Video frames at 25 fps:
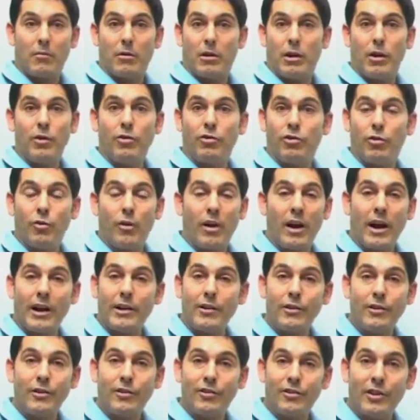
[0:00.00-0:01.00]
close to
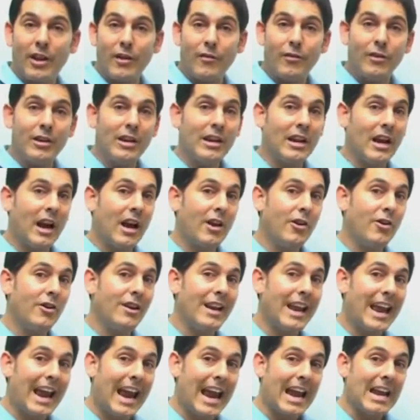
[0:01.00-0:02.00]
$170,000,
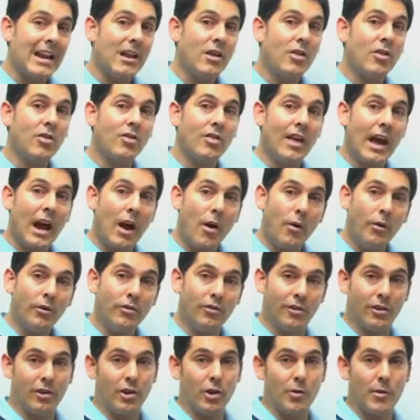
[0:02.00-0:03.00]

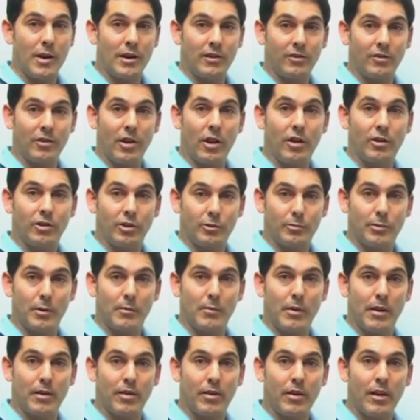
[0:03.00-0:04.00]
$180,000 US
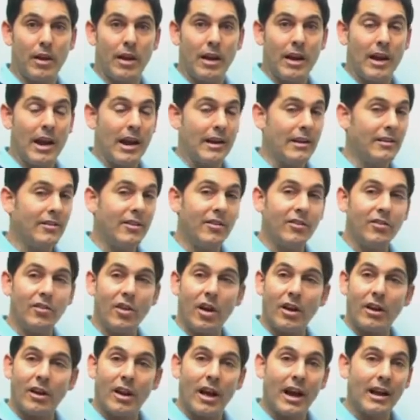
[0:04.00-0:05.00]
per month. And this is
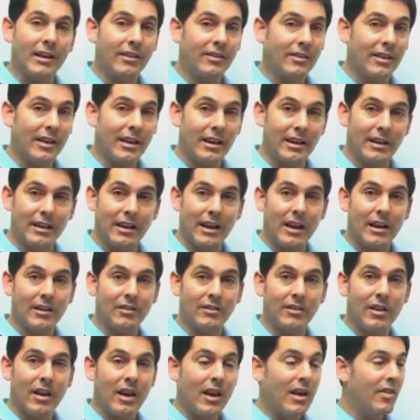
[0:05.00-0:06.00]
not an isolated
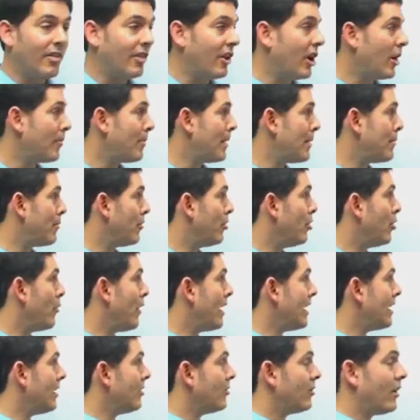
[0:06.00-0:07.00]
case. There are people who
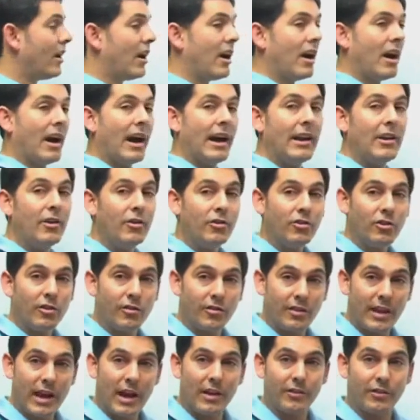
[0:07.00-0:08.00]
went into hundreds
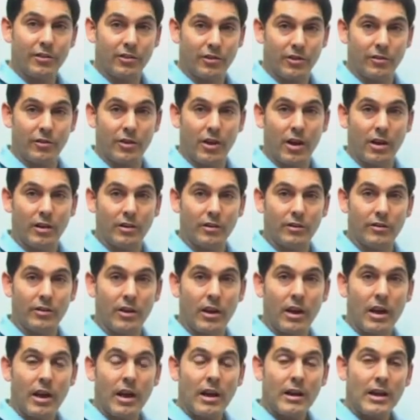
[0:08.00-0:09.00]
of thousands of dollars.
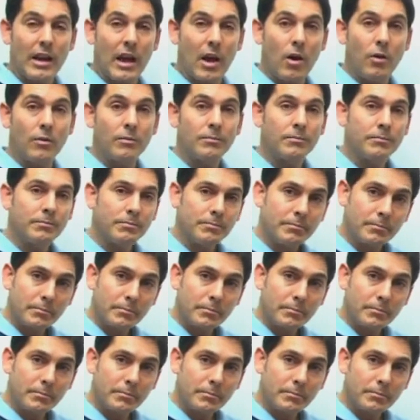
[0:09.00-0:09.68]
Now,